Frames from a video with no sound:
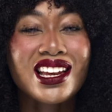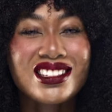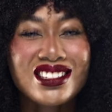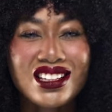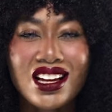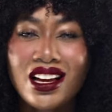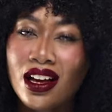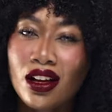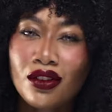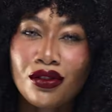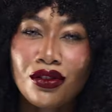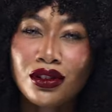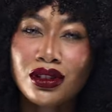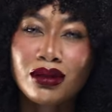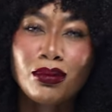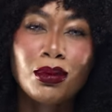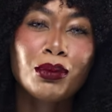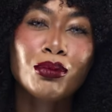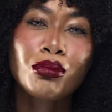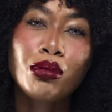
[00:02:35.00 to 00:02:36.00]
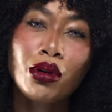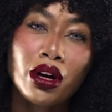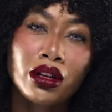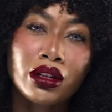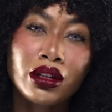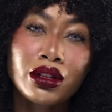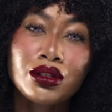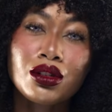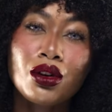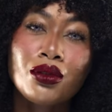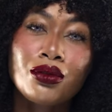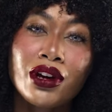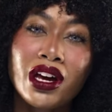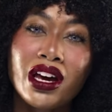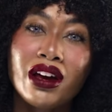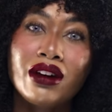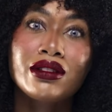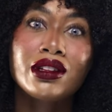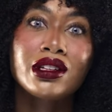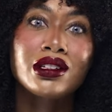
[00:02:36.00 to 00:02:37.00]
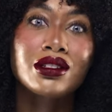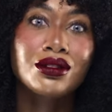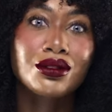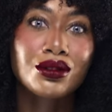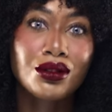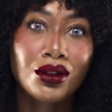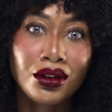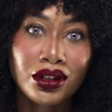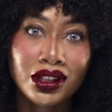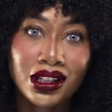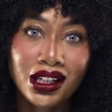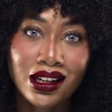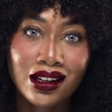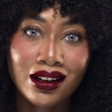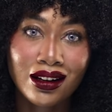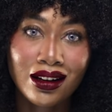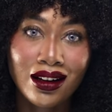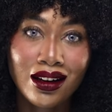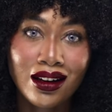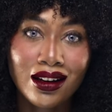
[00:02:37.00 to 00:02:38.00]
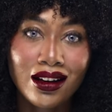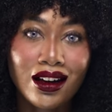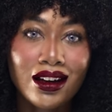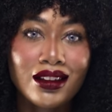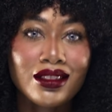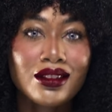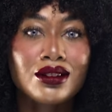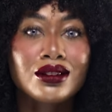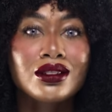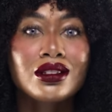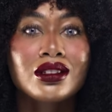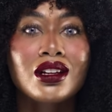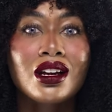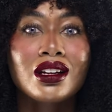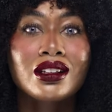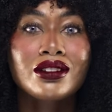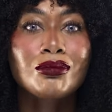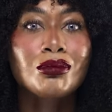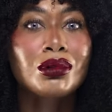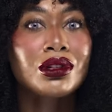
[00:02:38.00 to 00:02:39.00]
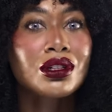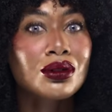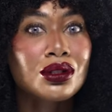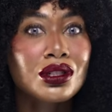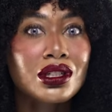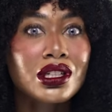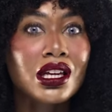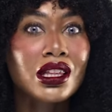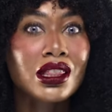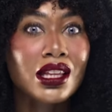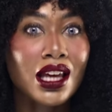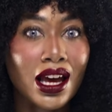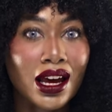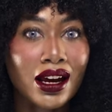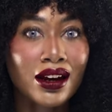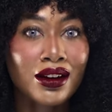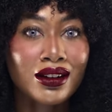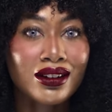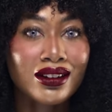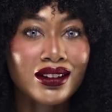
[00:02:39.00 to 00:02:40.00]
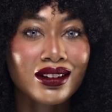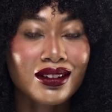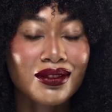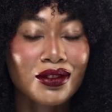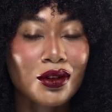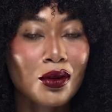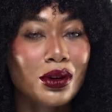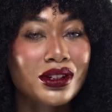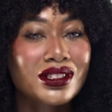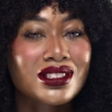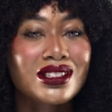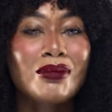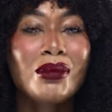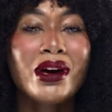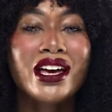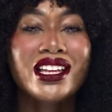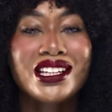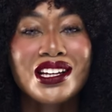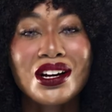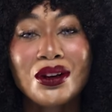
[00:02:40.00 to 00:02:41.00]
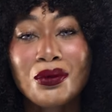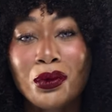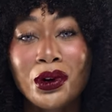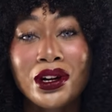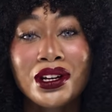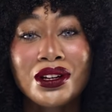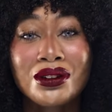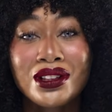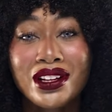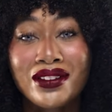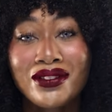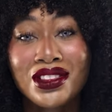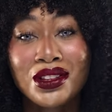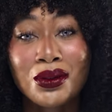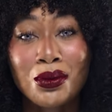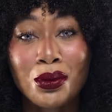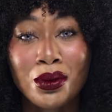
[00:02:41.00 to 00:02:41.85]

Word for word: it's not helpful to put products over hair that is dirty. And there's a lot of pollution in the air, of course, depending on where you live in the